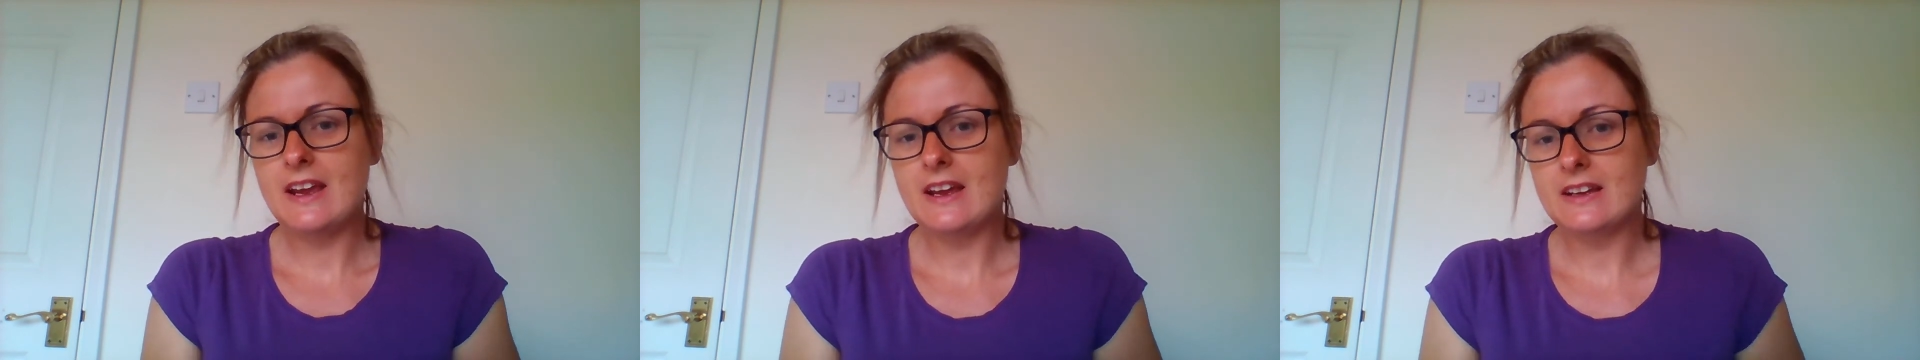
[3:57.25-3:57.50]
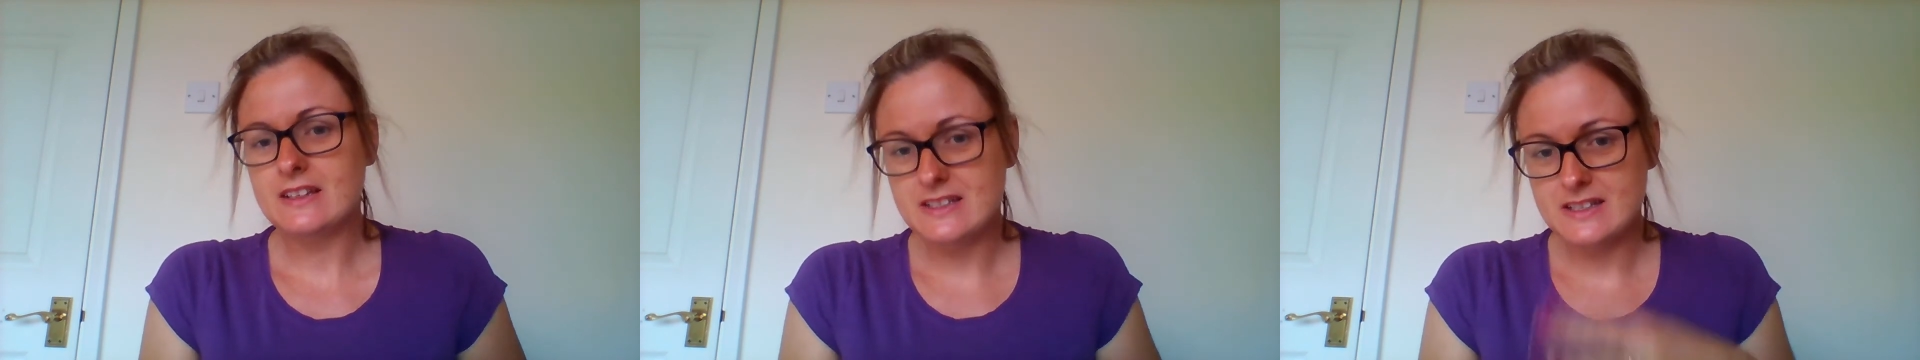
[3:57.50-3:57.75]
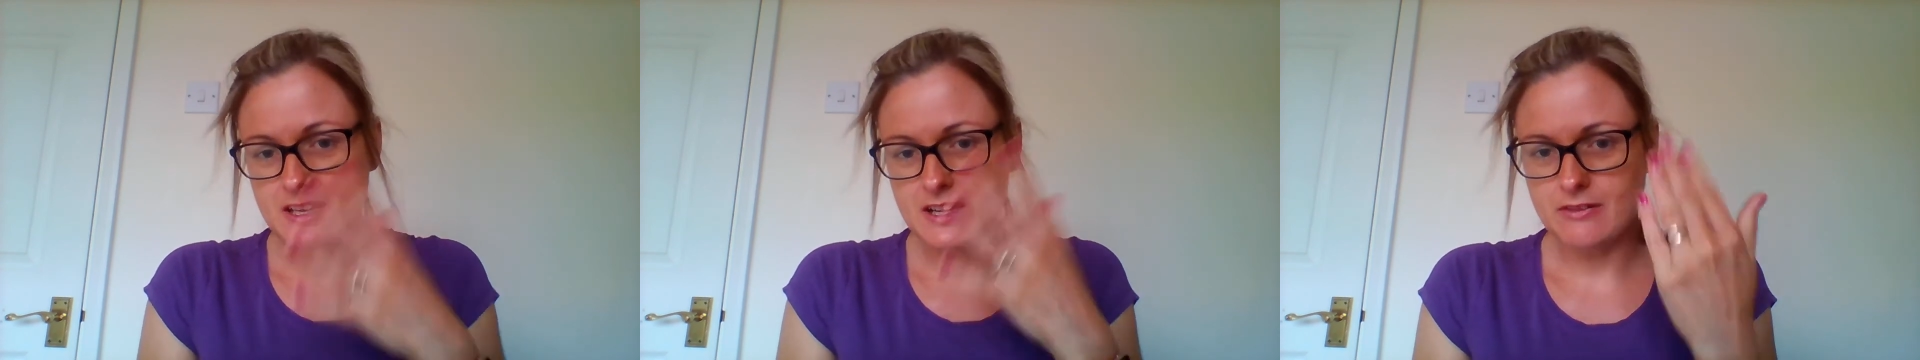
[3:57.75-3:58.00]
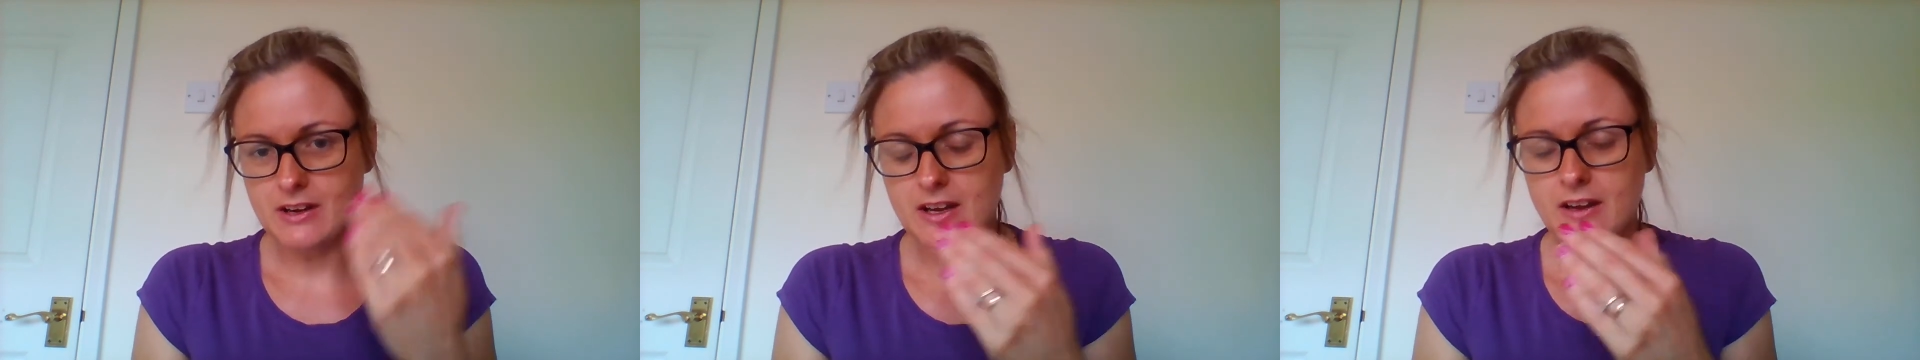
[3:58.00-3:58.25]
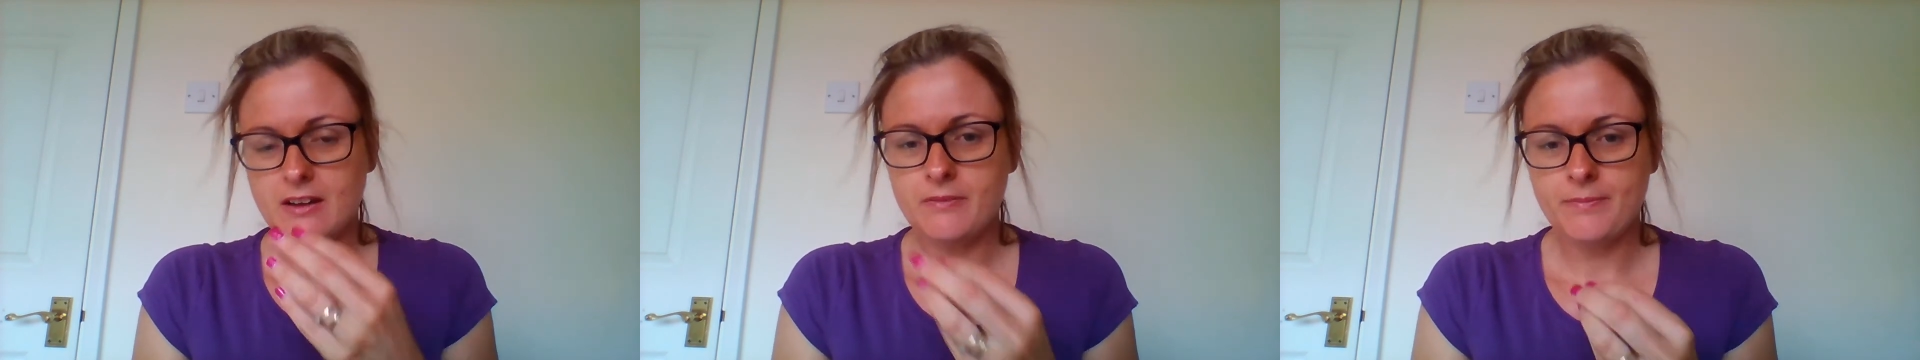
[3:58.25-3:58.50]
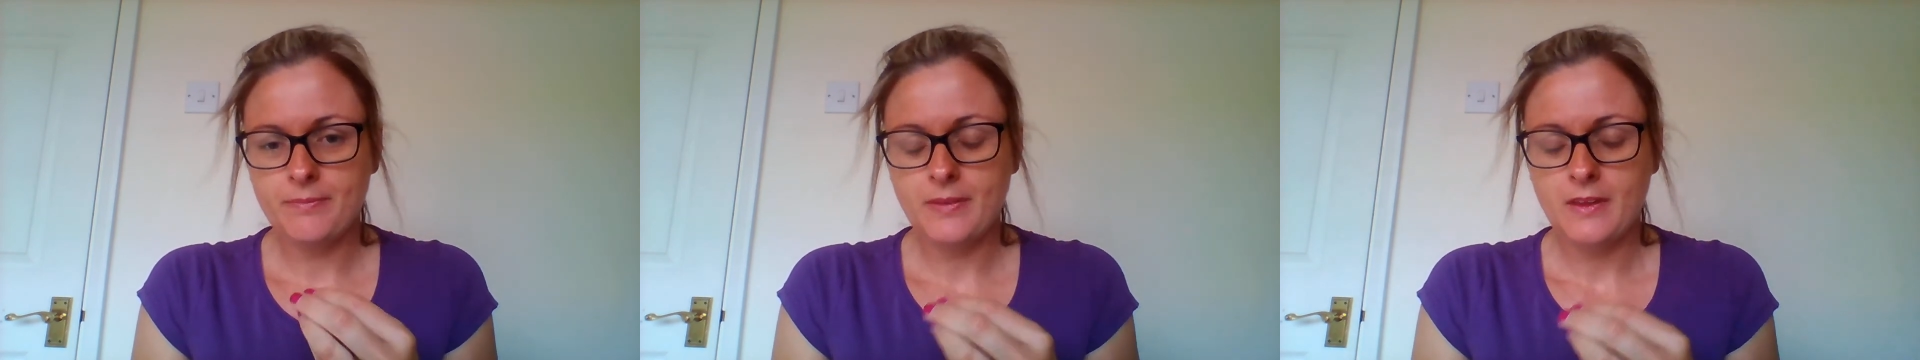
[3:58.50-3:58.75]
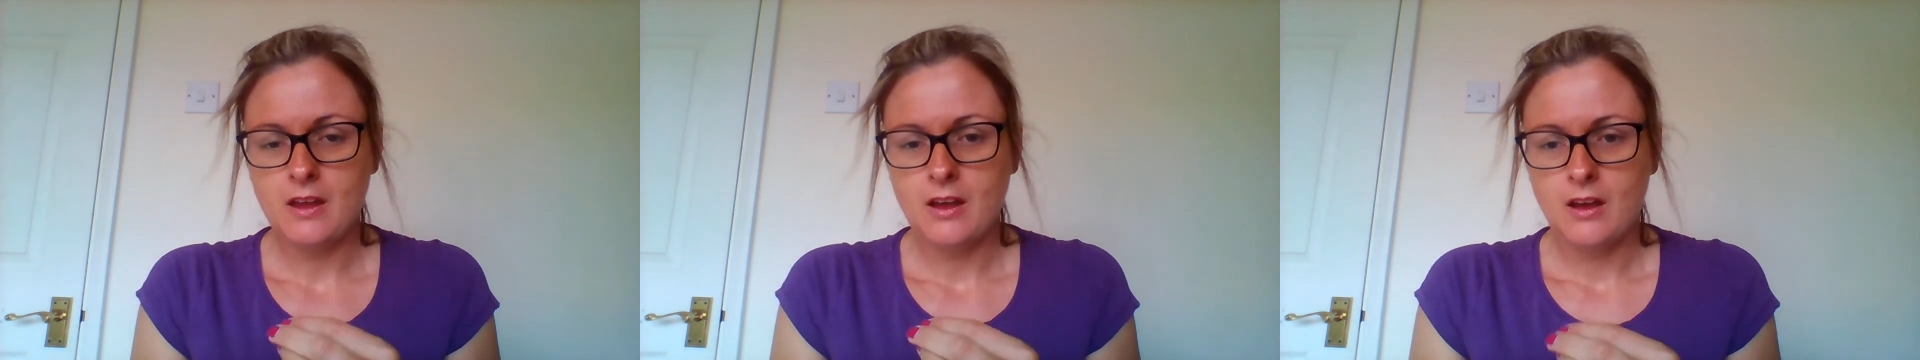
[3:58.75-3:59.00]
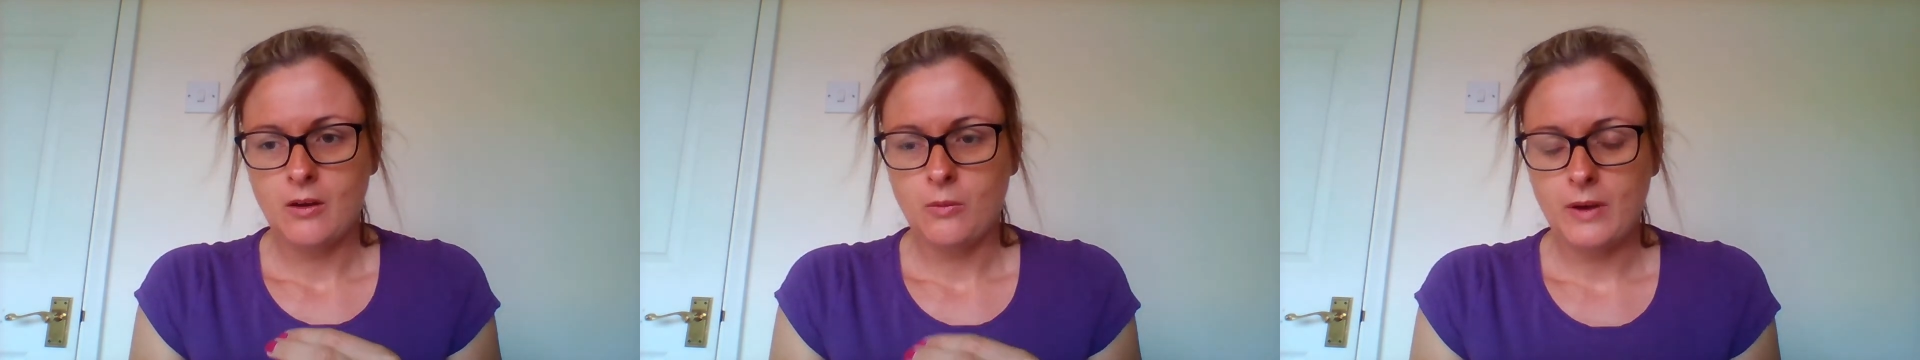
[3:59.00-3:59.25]
exterior
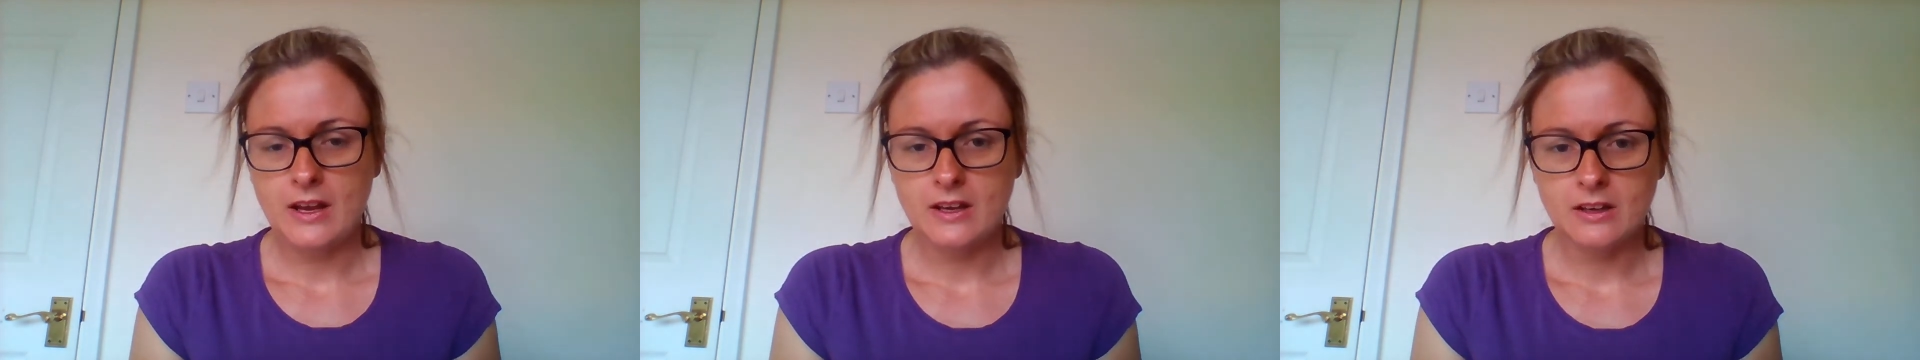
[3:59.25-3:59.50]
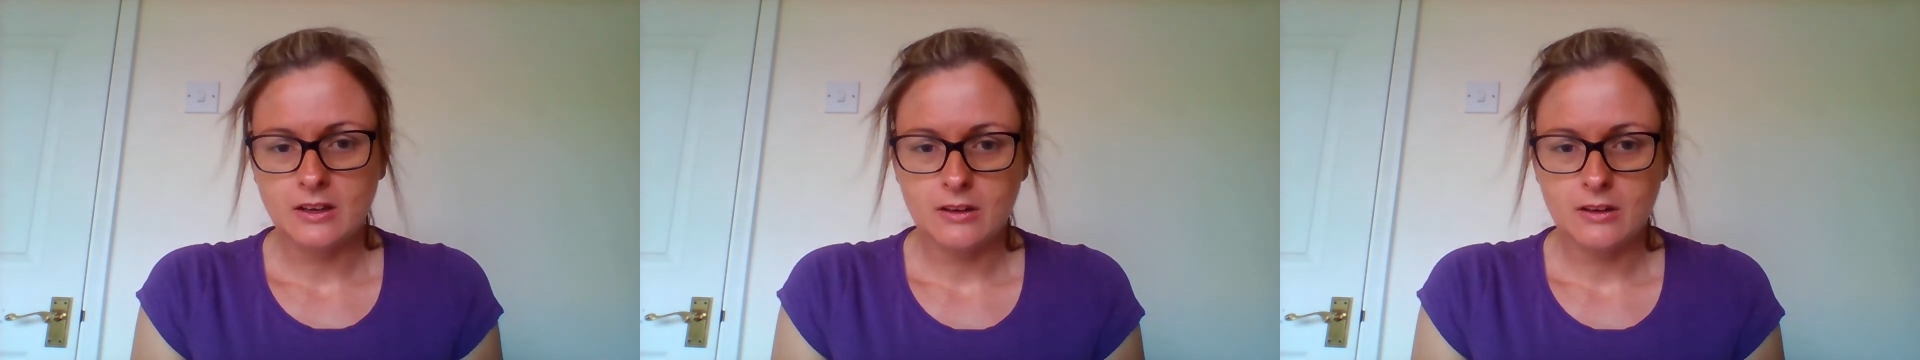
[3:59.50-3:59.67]
when